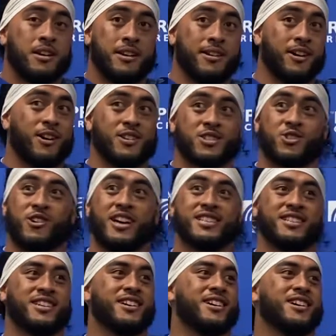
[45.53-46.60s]
You know, it's
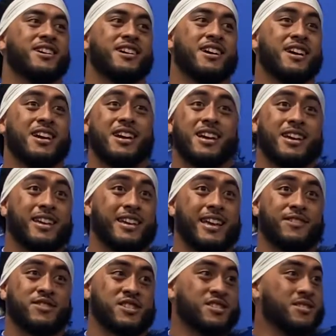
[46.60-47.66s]
crazy. Uh, he
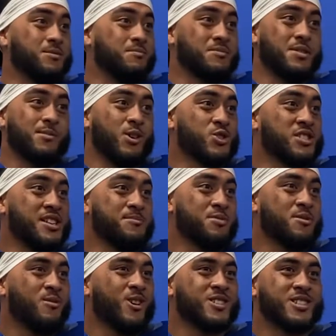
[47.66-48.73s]
gives us the, the most simple
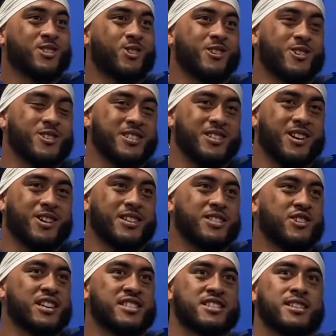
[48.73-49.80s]
marching orders. You know, he
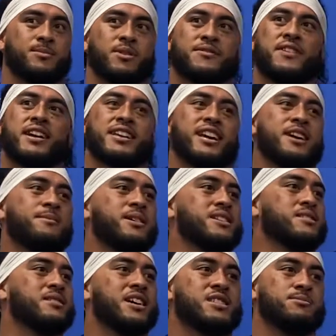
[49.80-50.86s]
tries to simplify the game
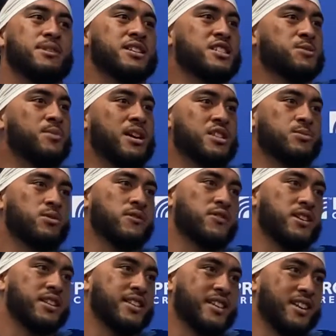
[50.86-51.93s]
as, as much as possible for
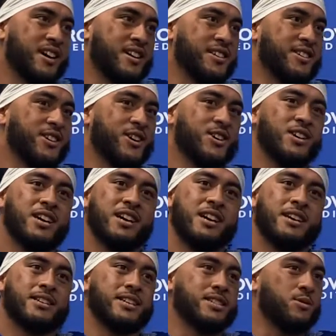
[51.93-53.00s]
the D line. You know,
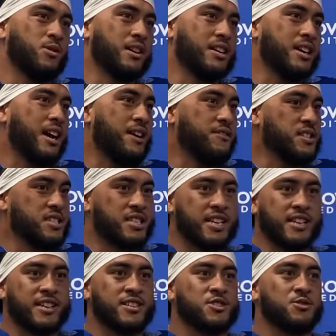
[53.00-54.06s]
doesn't want to have us
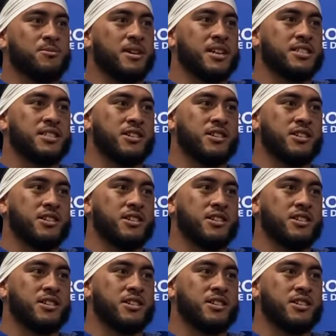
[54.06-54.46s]
thinking too much.